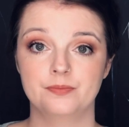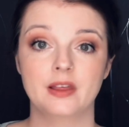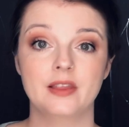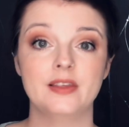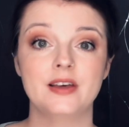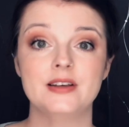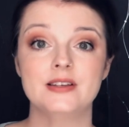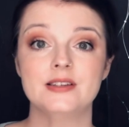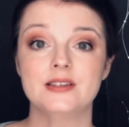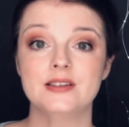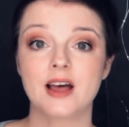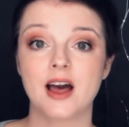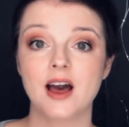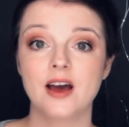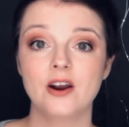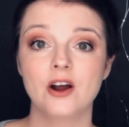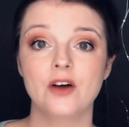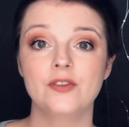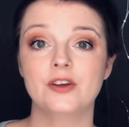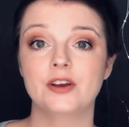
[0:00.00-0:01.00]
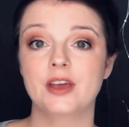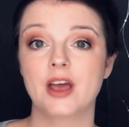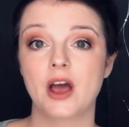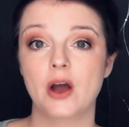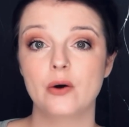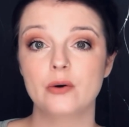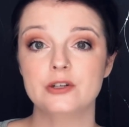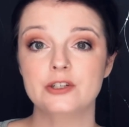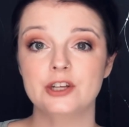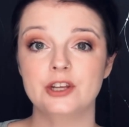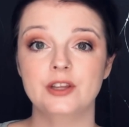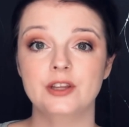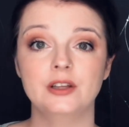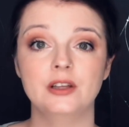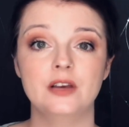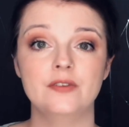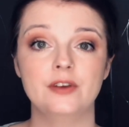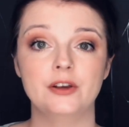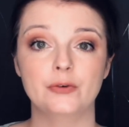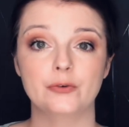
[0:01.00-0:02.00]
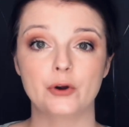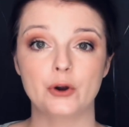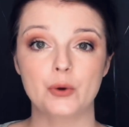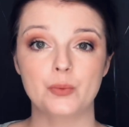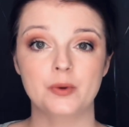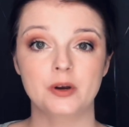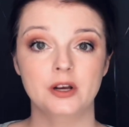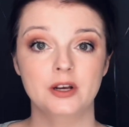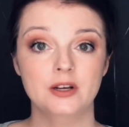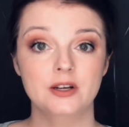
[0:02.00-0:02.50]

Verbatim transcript: They sat on the couch in the living room,